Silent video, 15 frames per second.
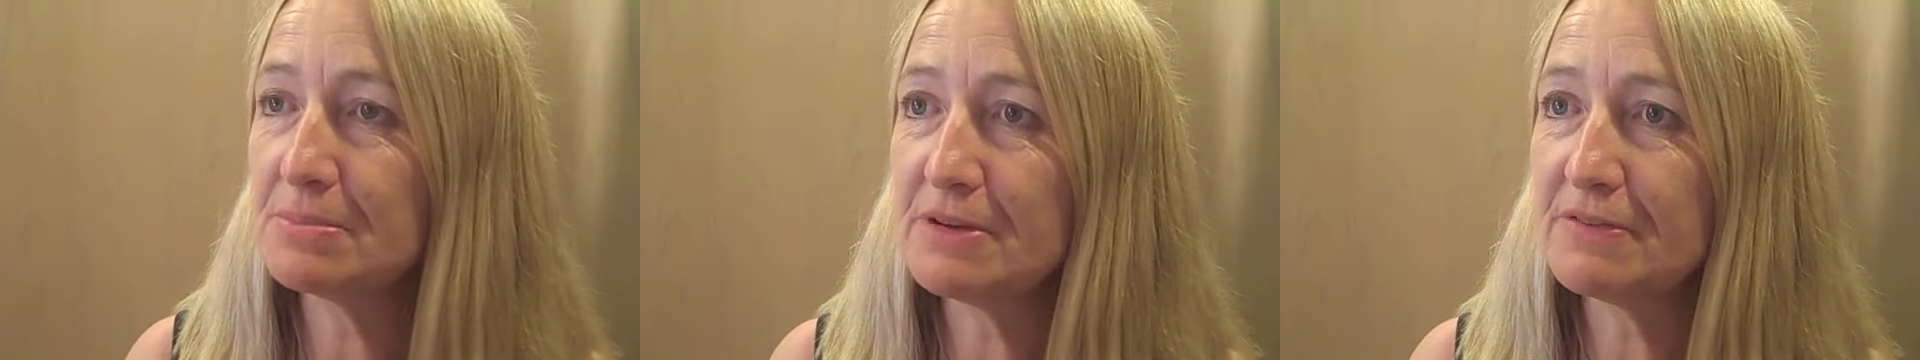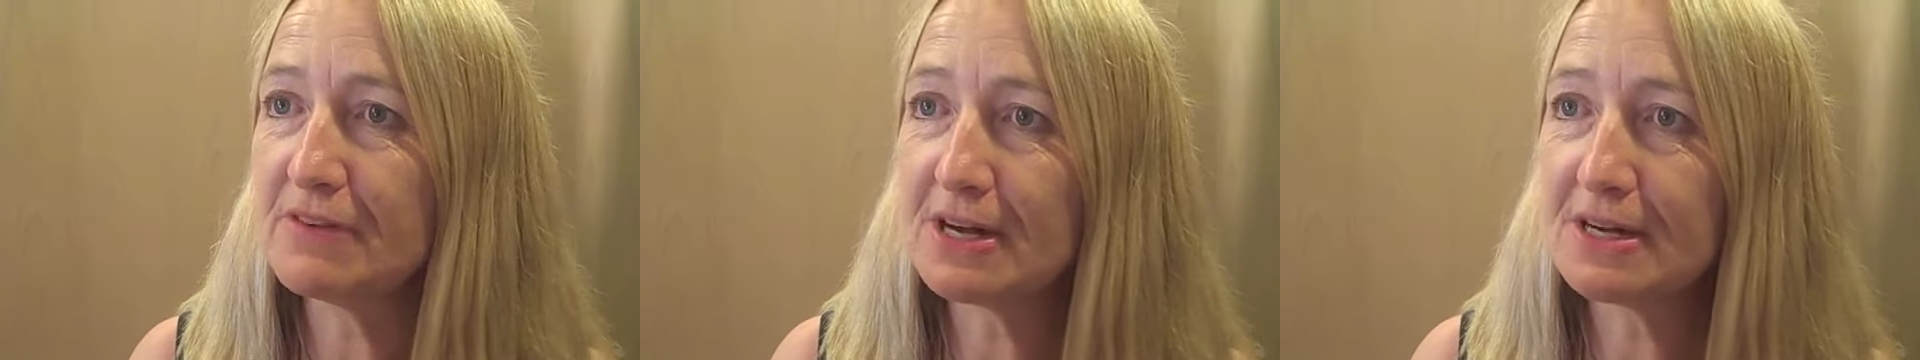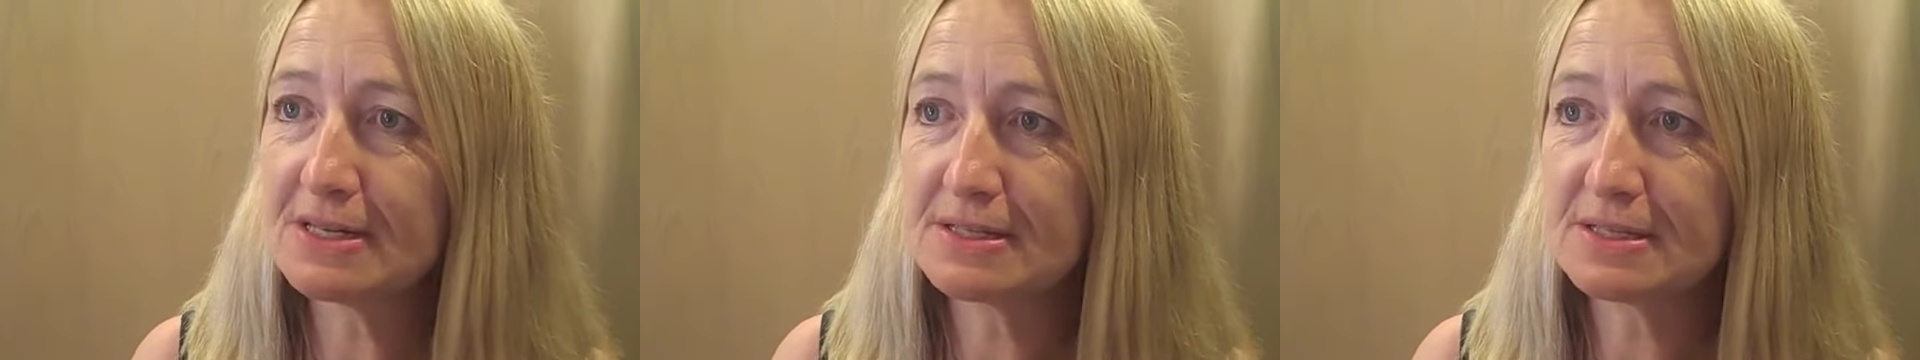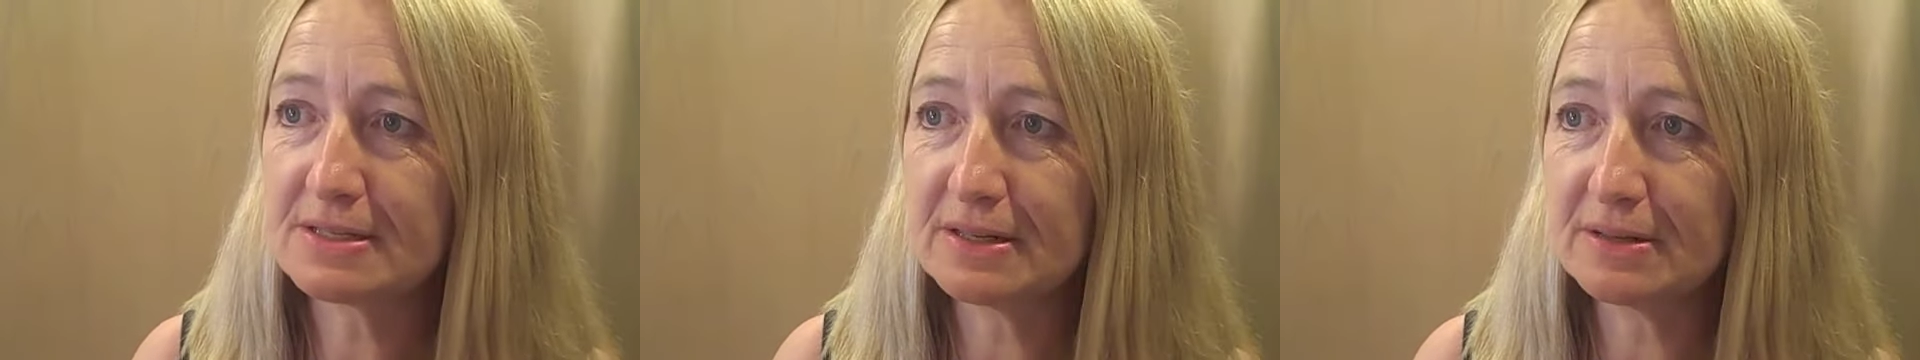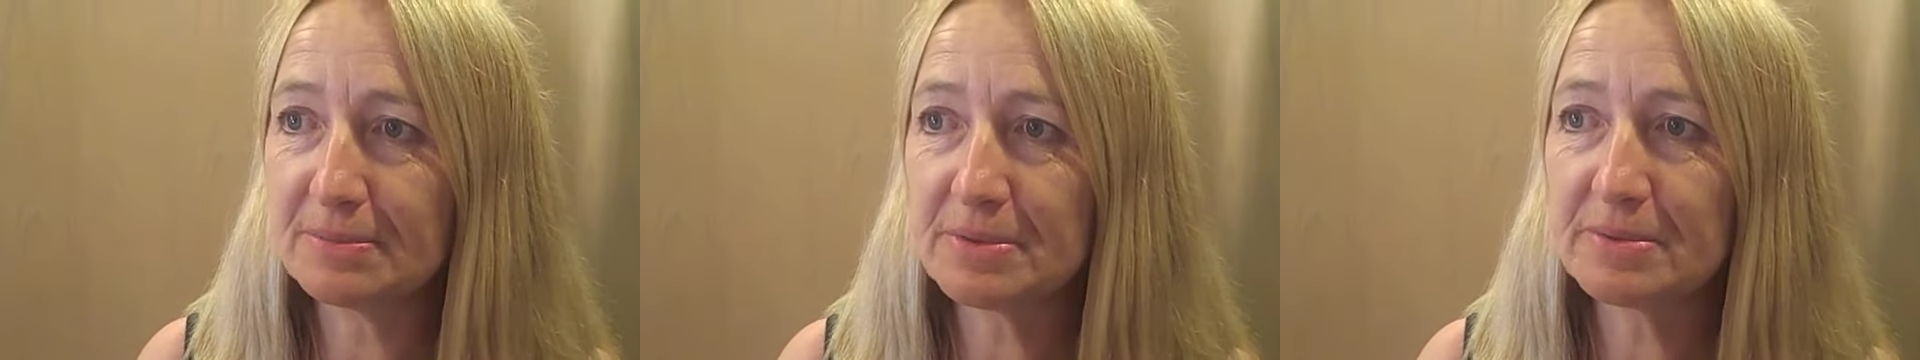advice and
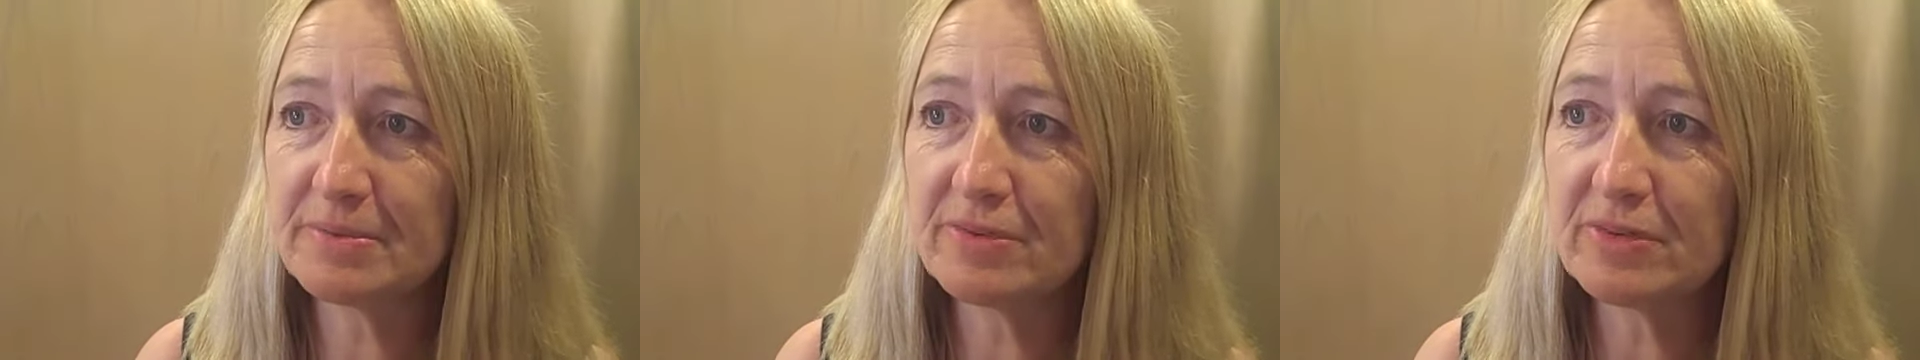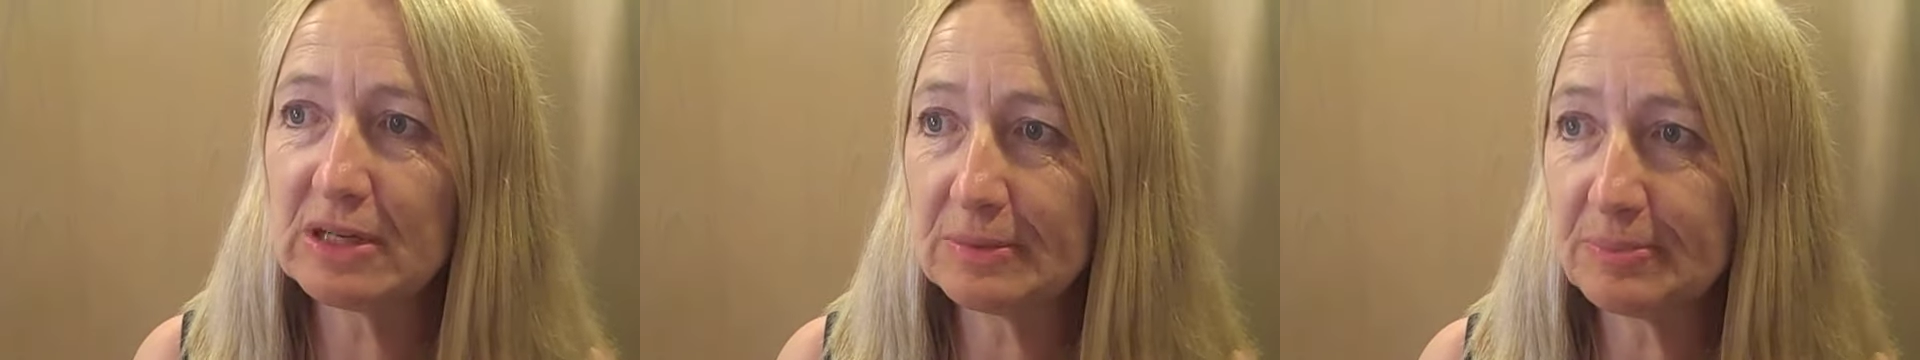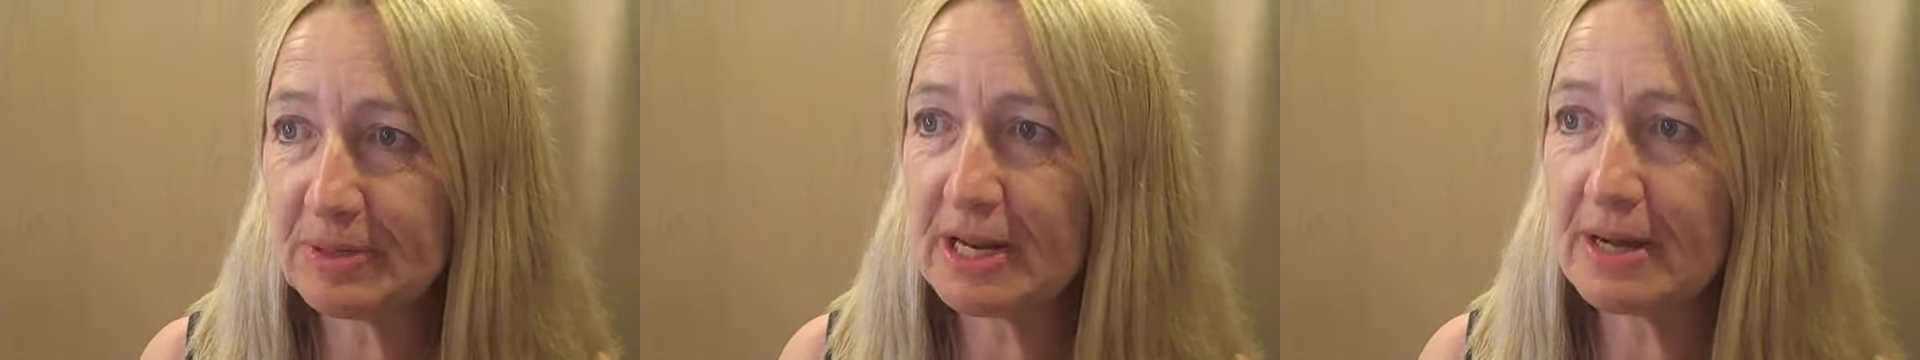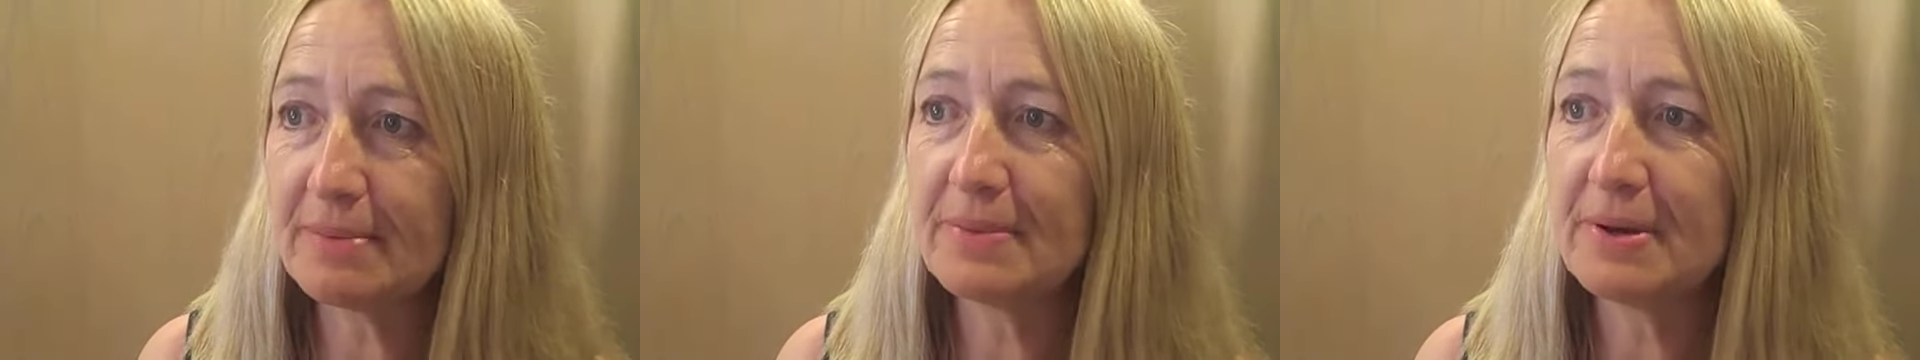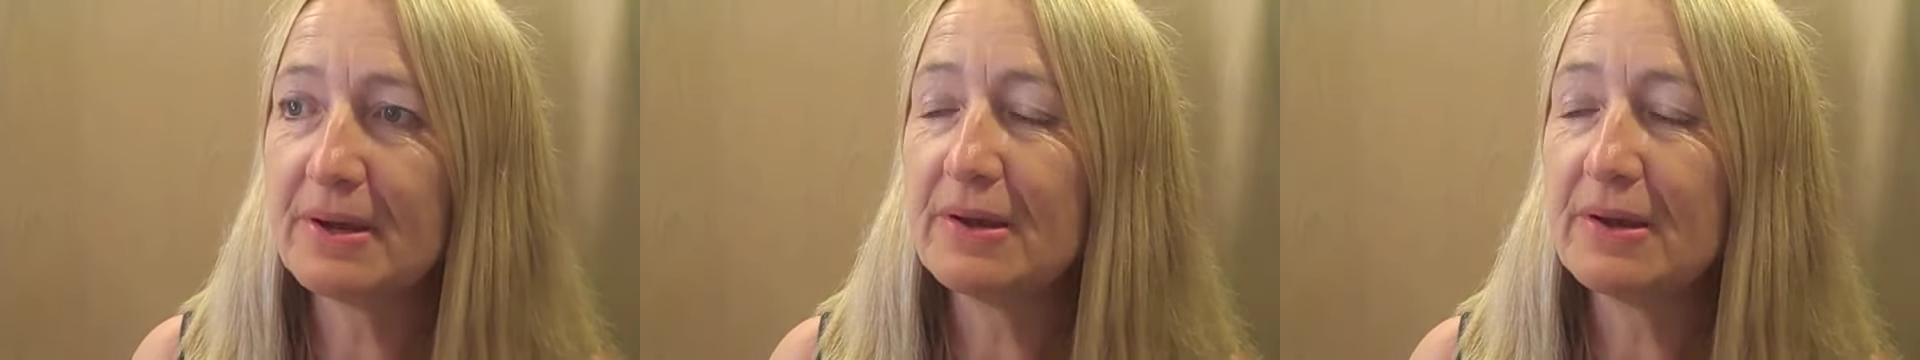help them develop it up.